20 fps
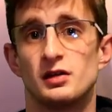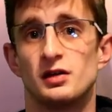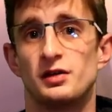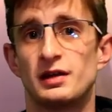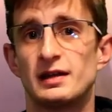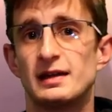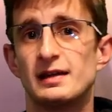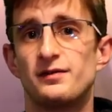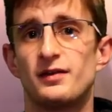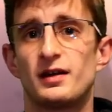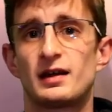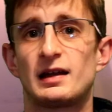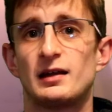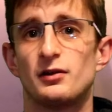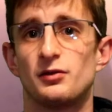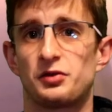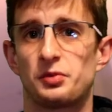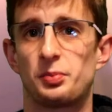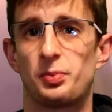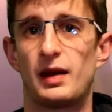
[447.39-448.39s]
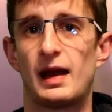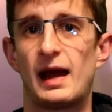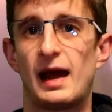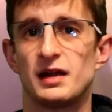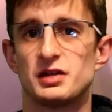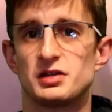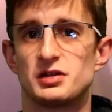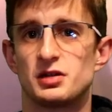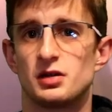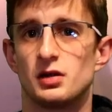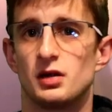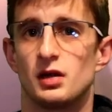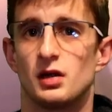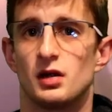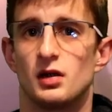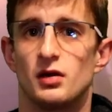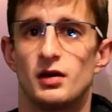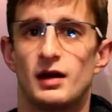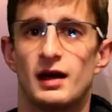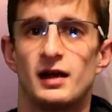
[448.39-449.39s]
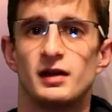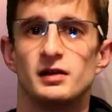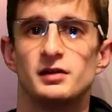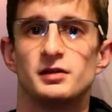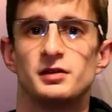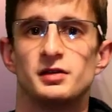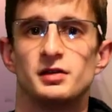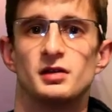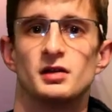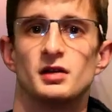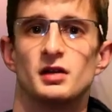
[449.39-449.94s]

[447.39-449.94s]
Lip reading: They need like a little splash, and